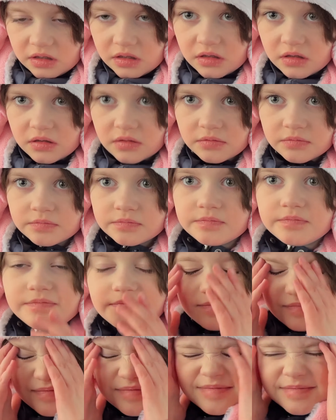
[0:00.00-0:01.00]
got a she letter.
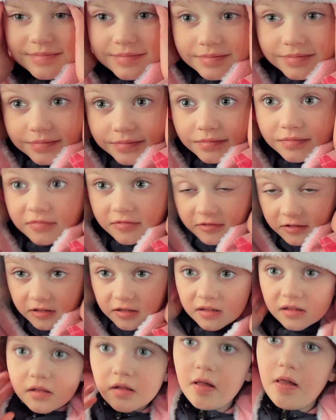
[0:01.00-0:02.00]
Asked while you were saying
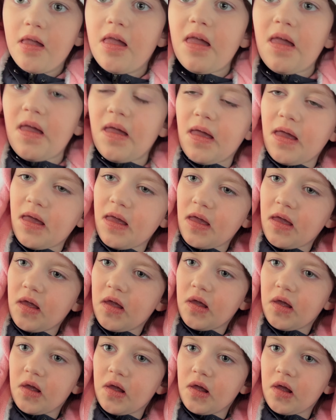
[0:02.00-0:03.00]
that, Melana. Yeah.
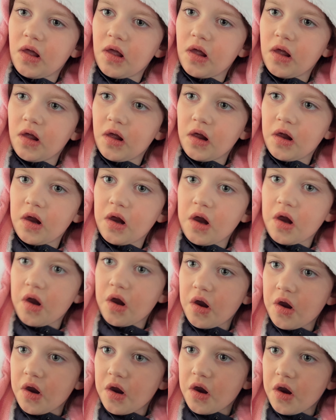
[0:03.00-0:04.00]
Briley got a
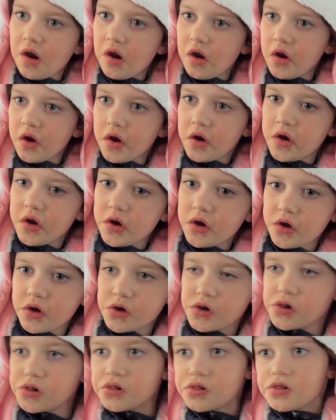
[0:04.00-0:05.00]
letter
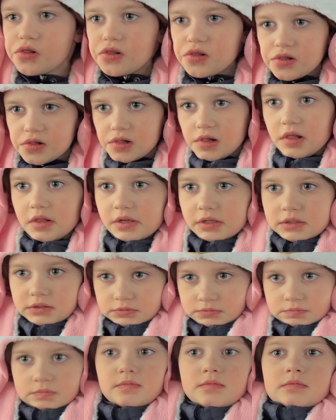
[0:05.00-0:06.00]
from uh,
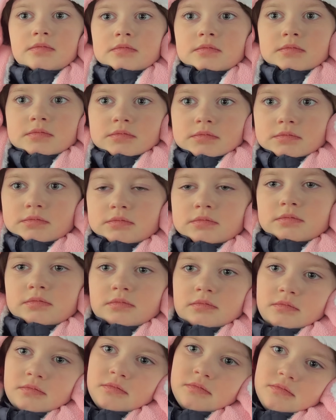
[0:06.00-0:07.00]

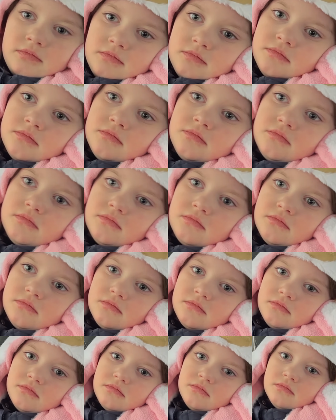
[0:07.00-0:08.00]
from one of her
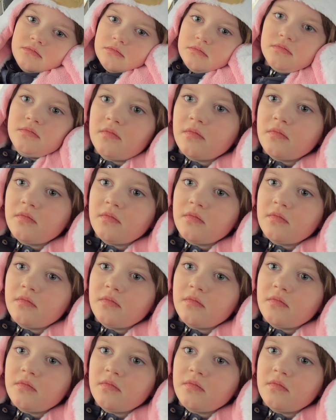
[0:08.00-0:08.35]
friends. From was a like